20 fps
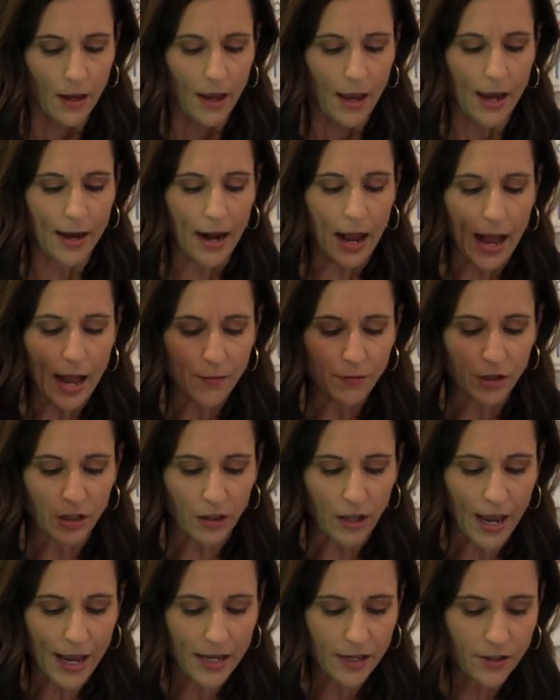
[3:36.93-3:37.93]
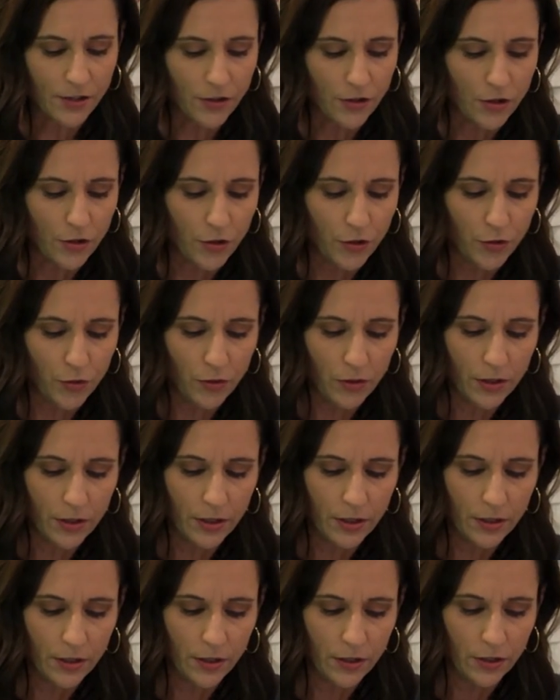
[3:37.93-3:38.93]
and I would like you
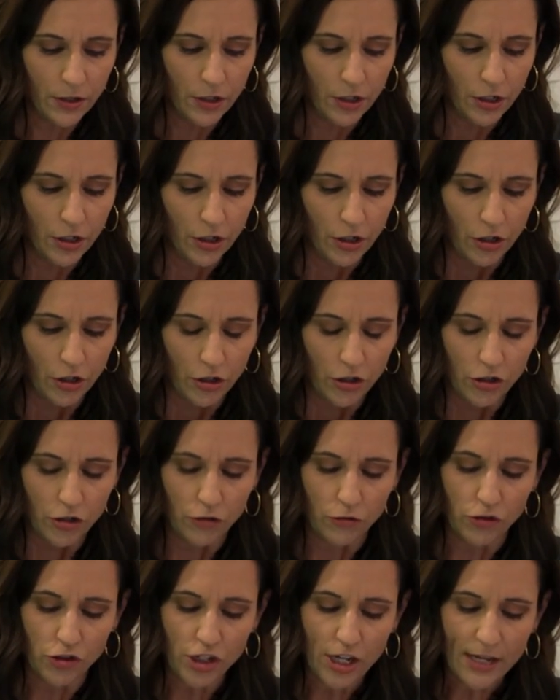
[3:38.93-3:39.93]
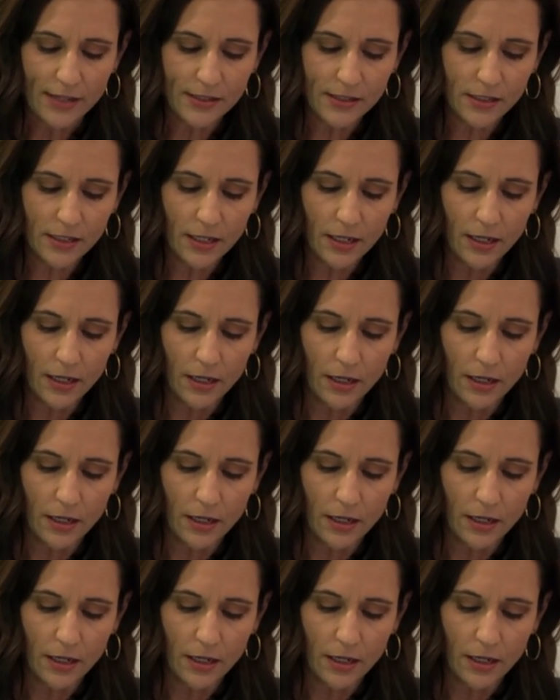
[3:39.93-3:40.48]
to just